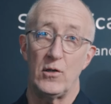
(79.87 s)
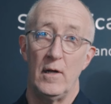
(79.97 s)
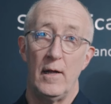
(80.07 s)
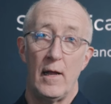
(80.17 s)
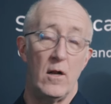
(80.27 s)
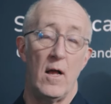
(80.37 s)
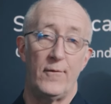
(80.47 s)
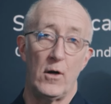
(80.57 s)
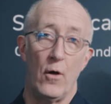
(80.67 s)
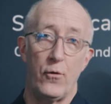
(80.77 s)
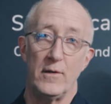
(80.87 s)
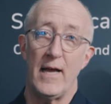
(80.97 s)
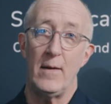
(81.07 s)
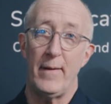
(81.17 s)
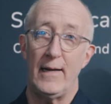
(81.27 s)
You don't have to go through a
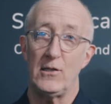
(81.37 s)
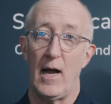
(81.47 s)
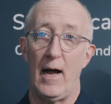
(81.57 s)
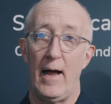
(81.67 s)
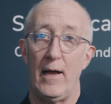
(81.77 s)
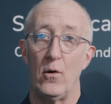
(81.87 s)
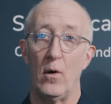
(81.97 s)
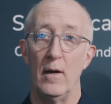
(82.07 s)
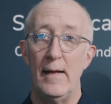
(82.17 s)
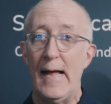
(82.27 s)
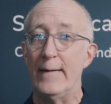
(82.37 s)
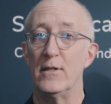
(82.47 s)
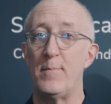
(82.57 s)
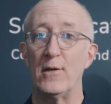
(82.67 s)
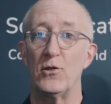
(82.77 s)
10-page guide or have a
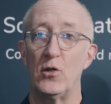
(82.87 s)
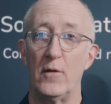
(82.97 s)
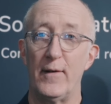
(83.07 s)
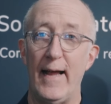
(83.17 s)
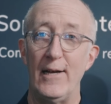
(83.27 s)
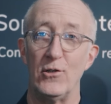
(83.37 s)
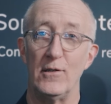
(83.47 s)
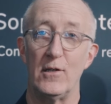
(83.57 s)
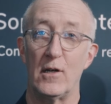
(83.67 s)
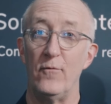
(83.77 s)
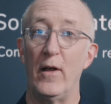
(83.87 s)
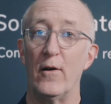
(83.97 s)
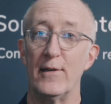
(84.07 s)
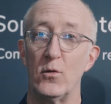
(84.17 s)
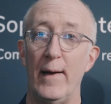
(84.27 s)
special certification to
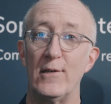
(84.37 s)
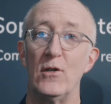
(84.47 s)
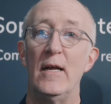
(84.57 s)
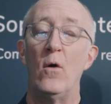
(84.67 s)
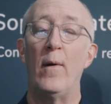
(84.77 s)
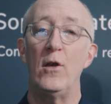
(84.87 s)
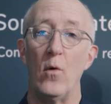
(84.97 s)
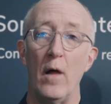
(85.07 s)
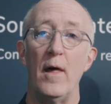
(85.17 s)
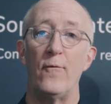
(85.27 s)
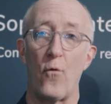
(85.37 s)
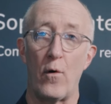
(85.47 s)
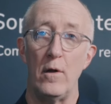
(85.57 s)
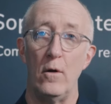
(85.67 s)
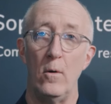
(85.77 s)
configure a switch. We do all that
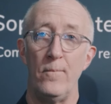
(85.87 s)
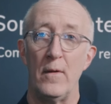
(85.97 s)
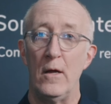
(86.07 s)
for you.